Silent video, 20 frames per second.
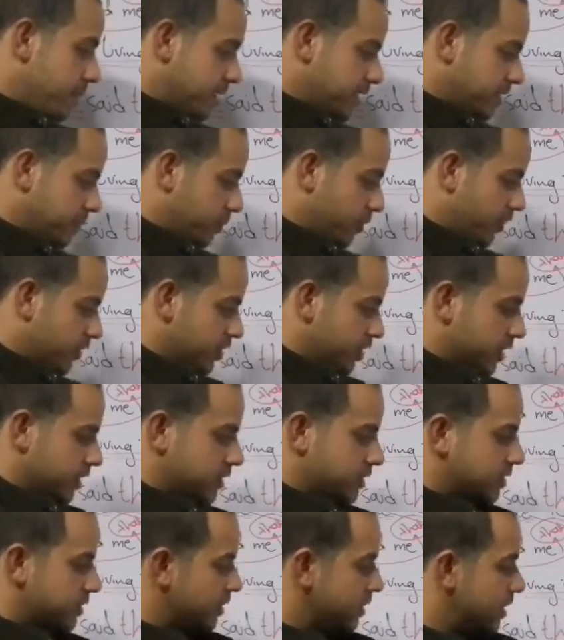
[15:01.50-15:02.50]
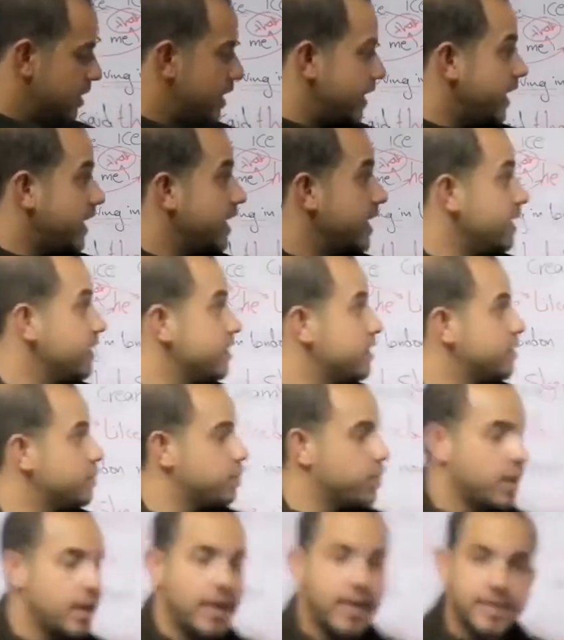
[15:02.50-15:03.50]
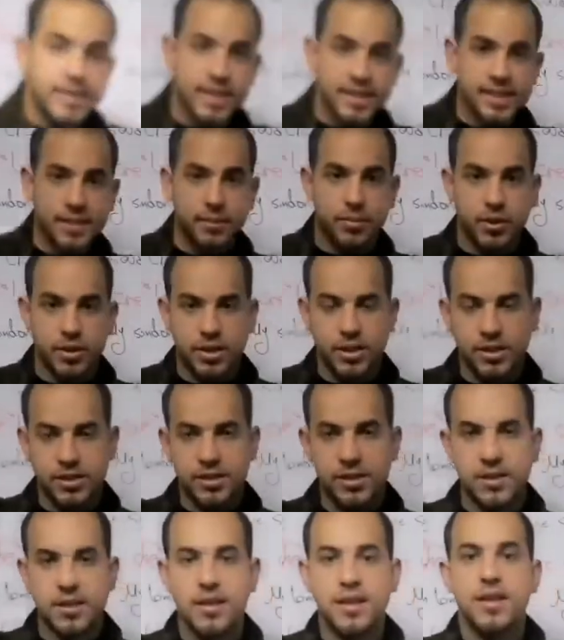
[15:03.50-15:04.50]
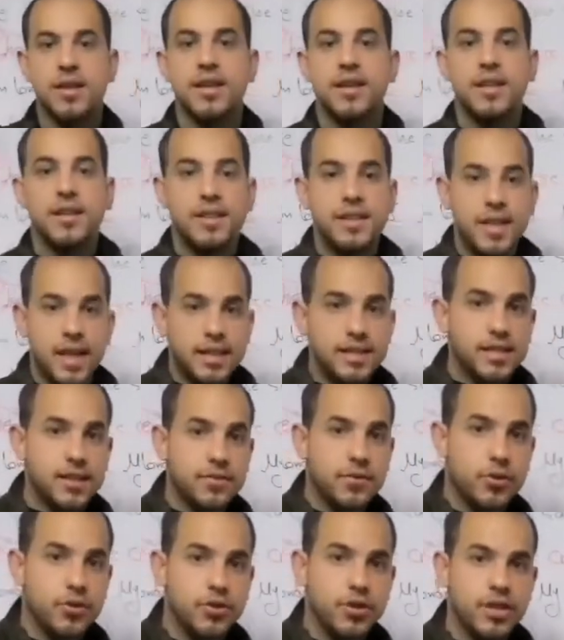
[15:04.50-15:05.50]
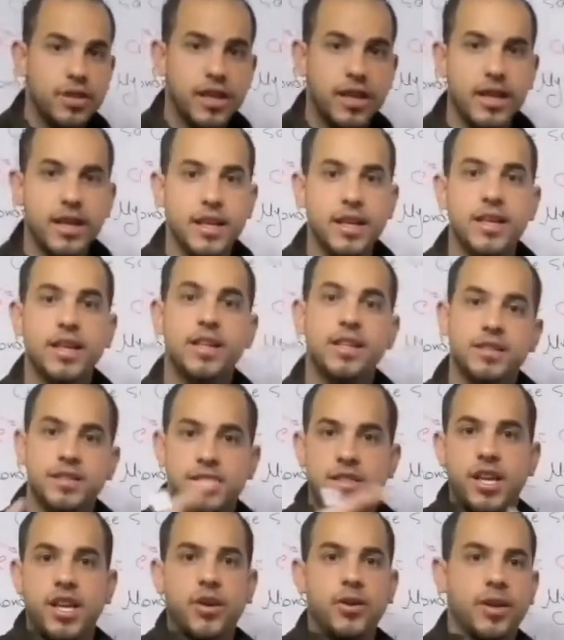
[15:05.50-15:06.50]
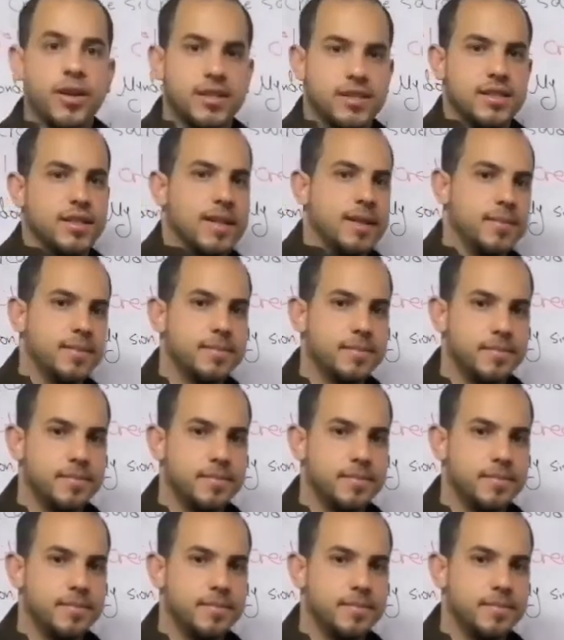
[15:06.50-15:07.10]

expressions and the place expressions. That's it for today. See you next time.